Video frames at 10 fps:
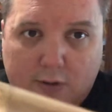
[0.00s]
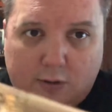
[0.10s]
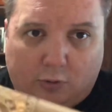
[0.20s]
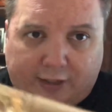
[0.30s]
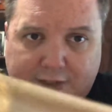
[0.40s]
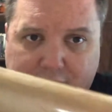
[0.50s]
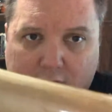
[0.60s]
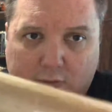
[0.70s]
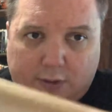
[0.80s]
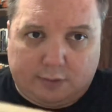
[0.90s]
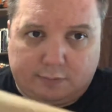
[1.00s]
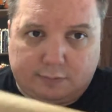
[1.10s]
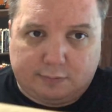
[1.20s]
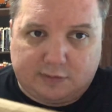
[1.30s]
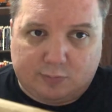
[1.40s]
Well, I guess you don't want to
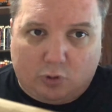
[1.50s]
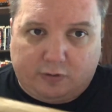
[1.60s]
smoke